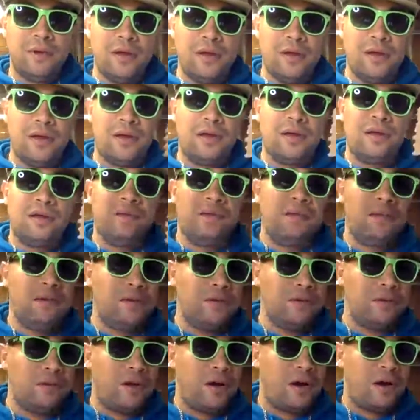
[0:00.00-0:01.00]

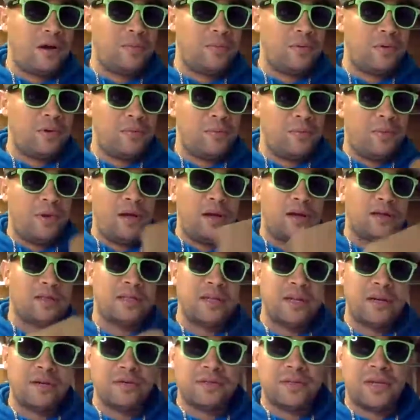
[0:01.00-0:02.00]
little cardboard box
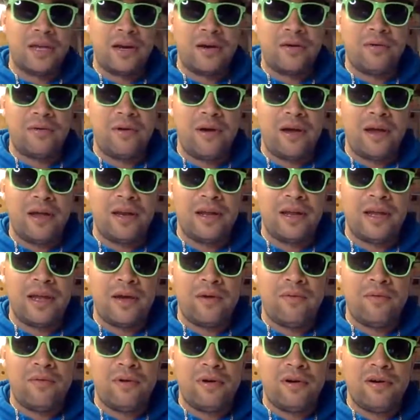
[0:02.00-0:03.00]
that I was kind of writing at
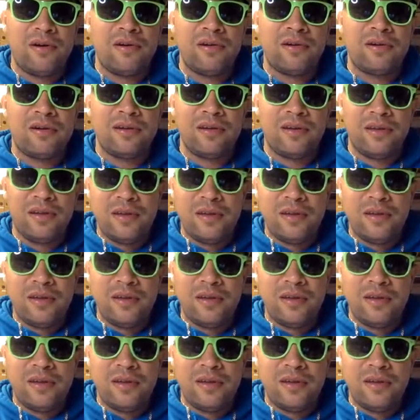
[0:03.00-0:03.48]
work